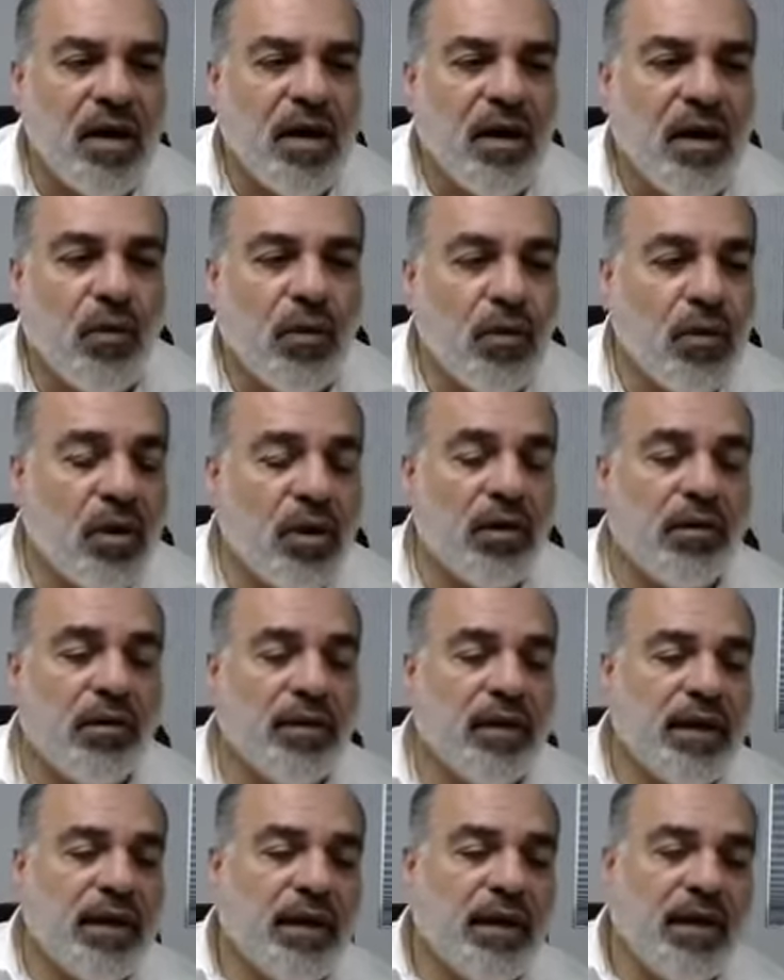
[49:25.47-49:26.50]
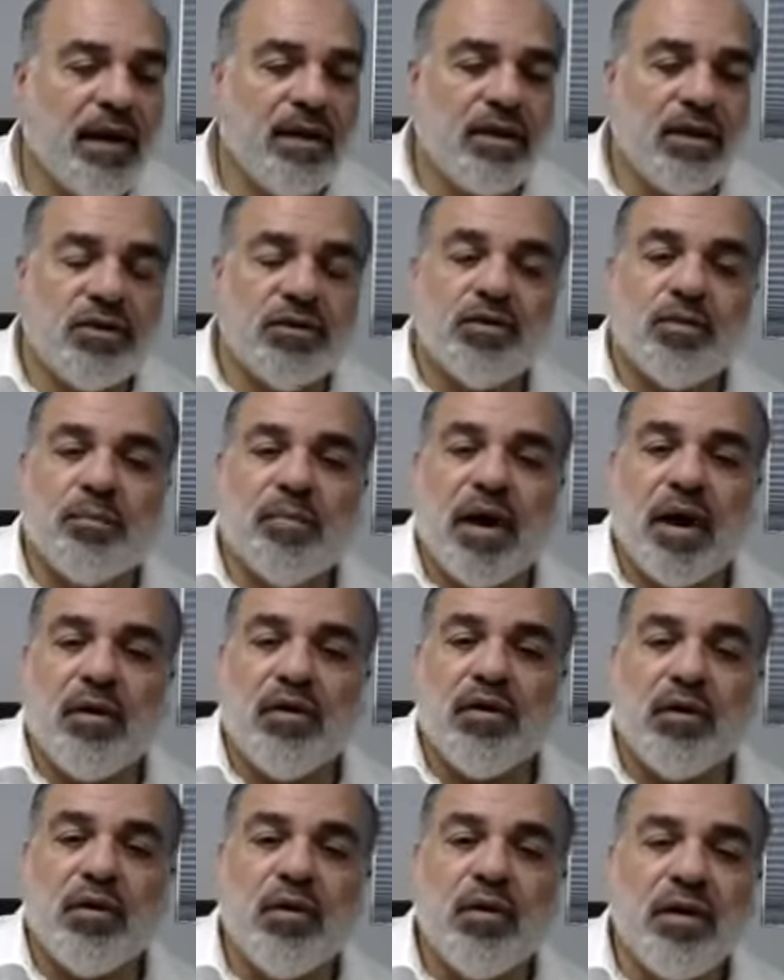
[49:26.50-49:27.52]
Or you can get into
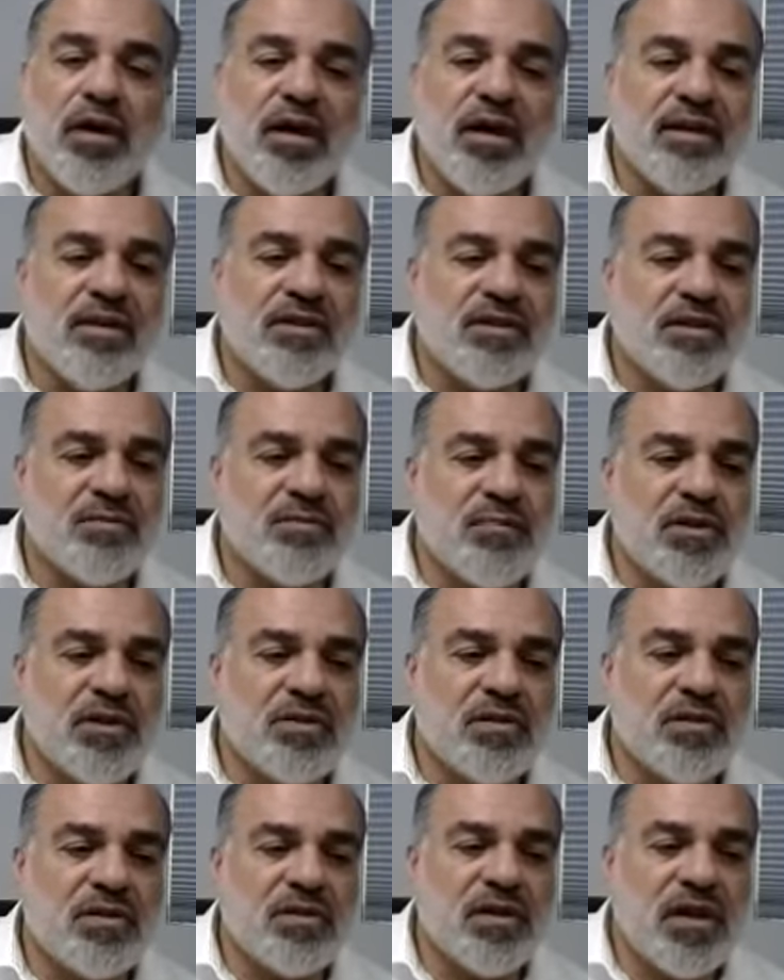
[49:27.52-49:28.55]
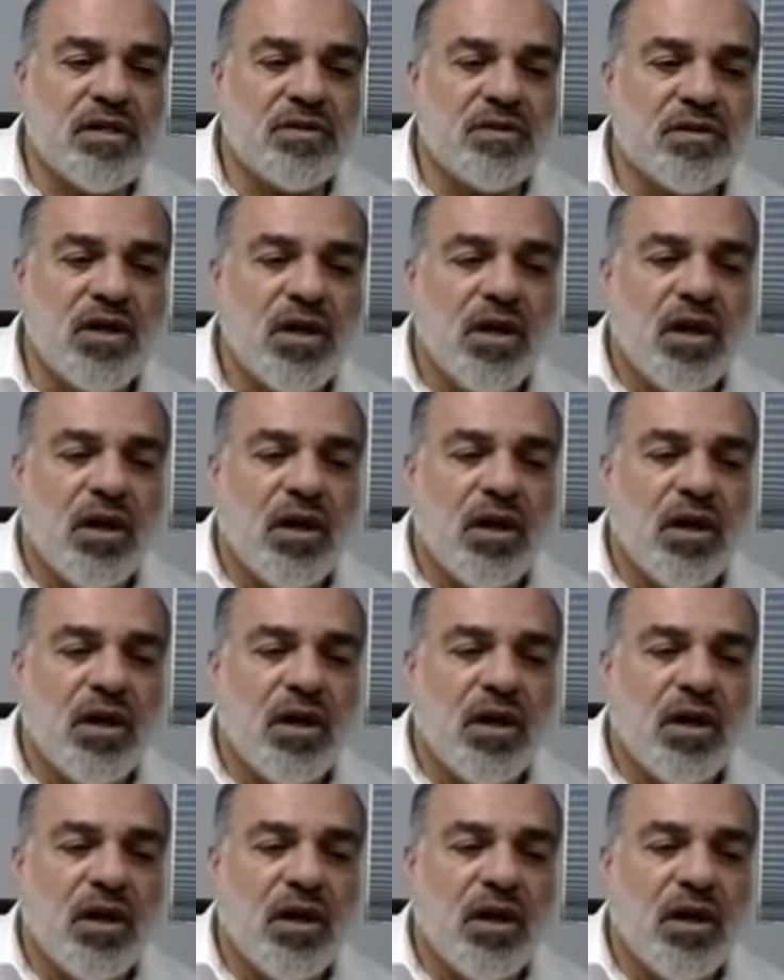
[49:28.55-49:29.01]
paranoia and suspiciousness.